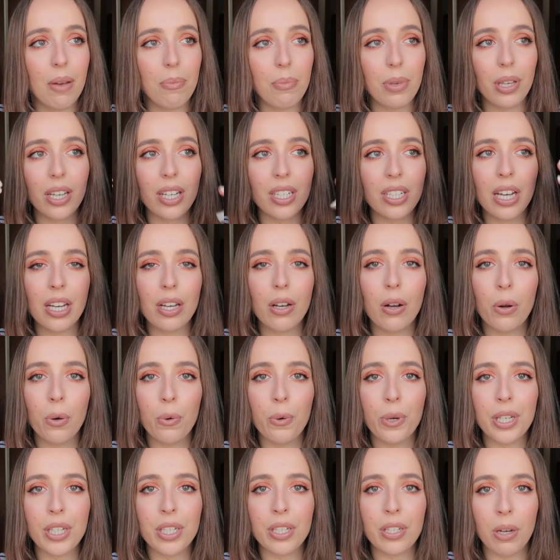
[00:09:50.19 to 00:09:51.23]
because I
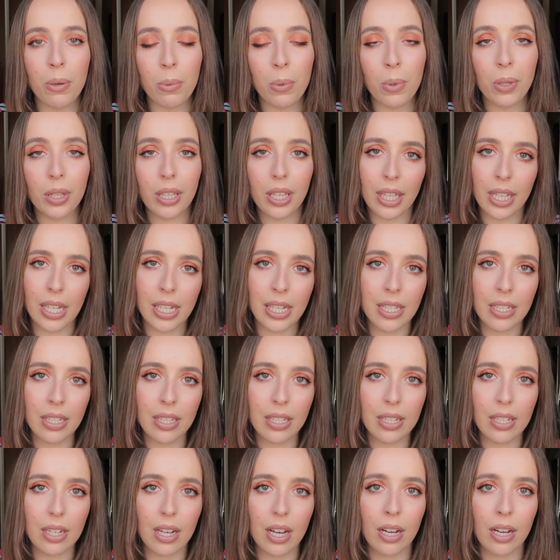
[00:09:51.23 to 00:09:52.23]
always double cleanse,